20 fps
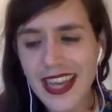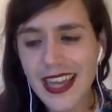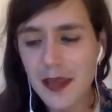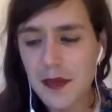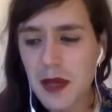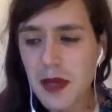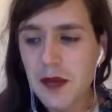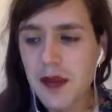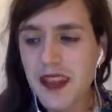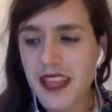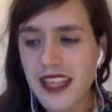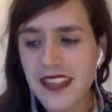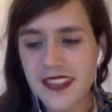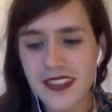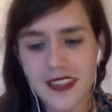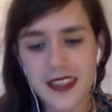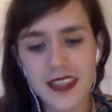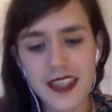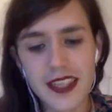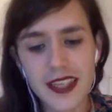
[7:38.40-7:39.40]
maybe that's
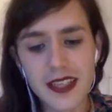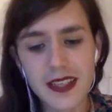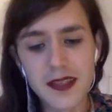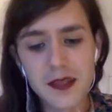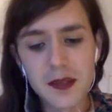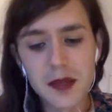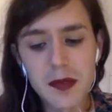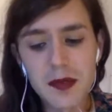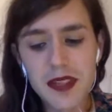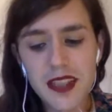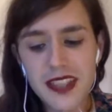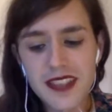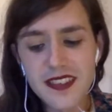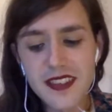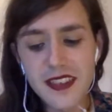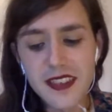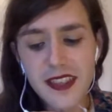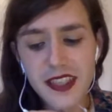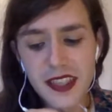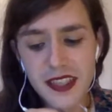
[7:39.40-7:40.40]
the thing. Maybe that's
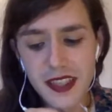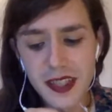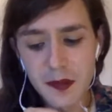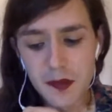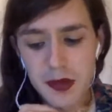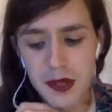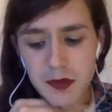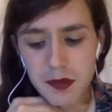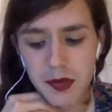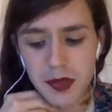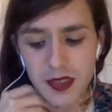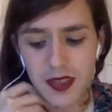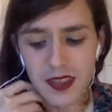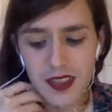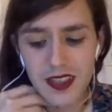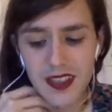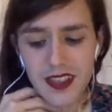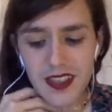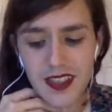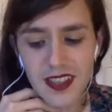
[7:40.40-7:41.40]
the thing that people,